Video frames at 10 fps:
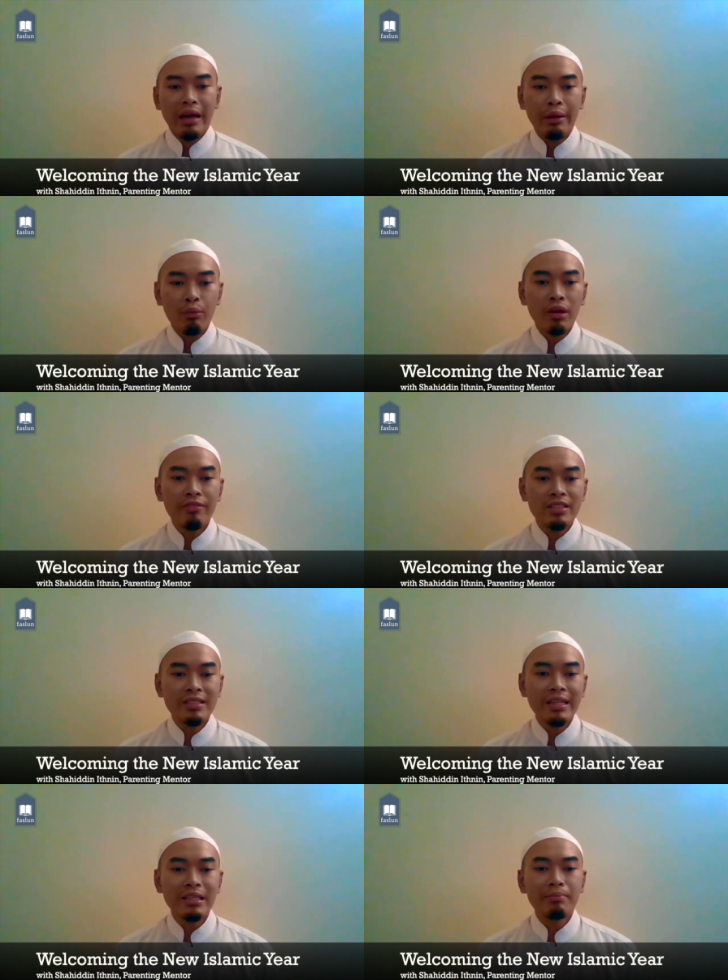and one of the
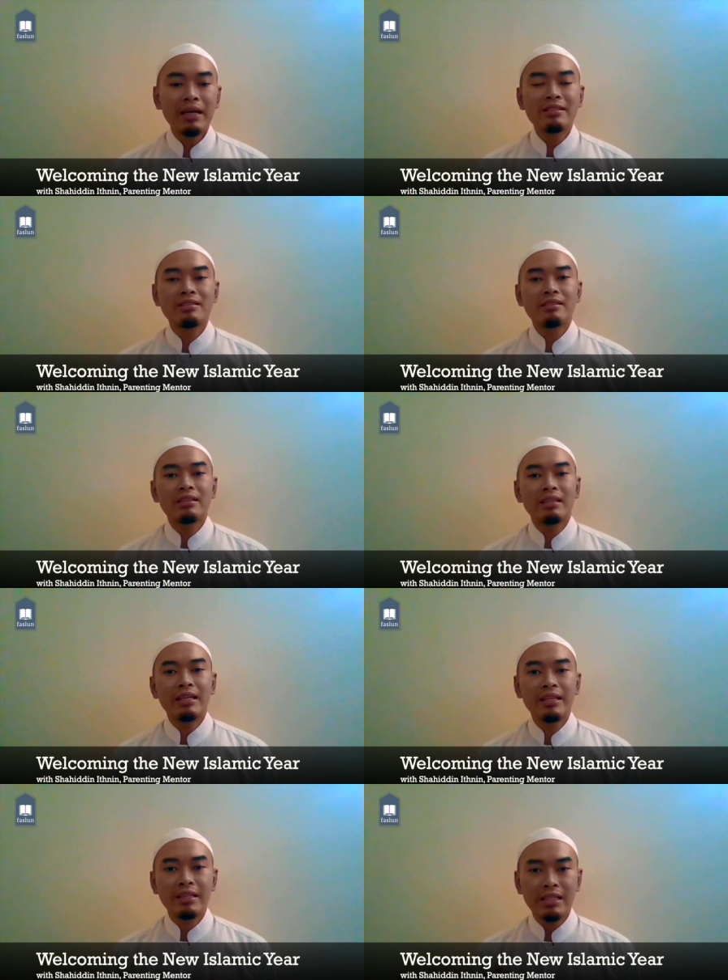sacred months
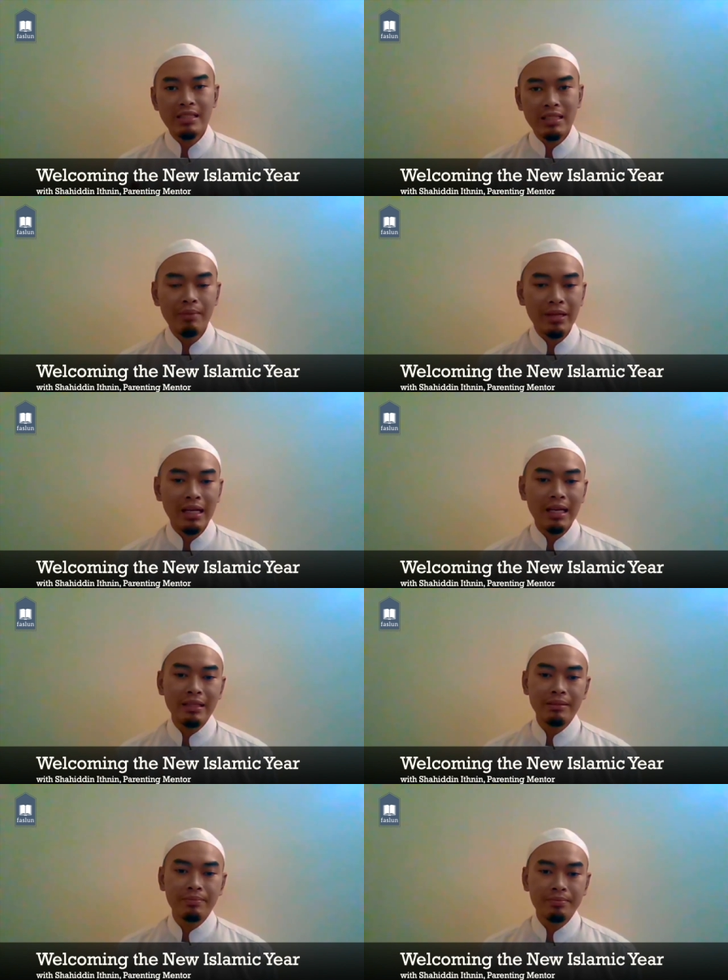in the Islamic
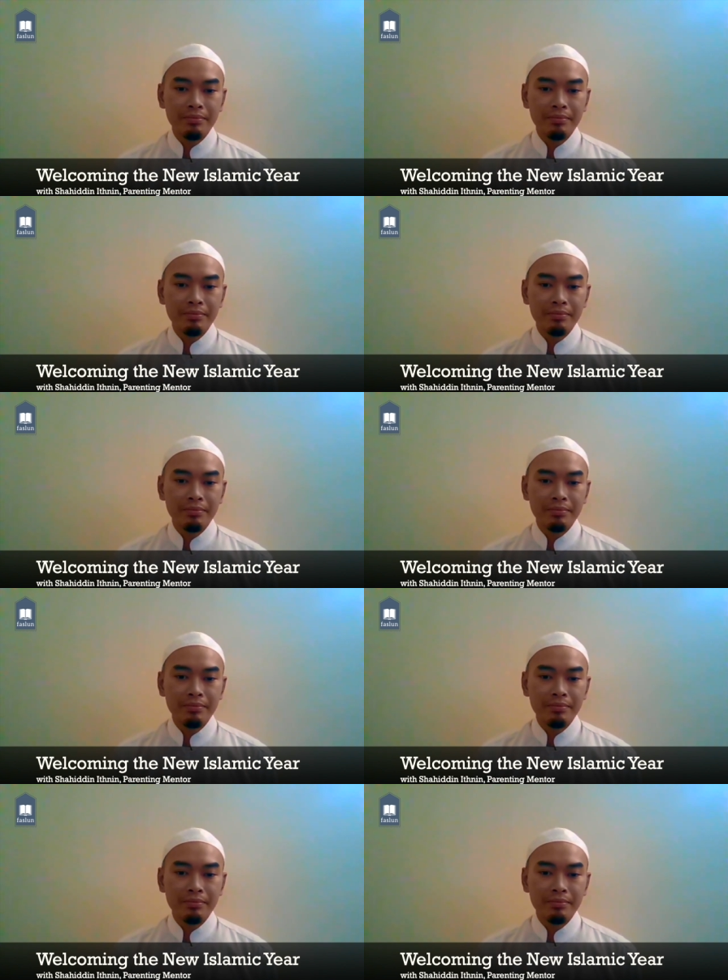calendar.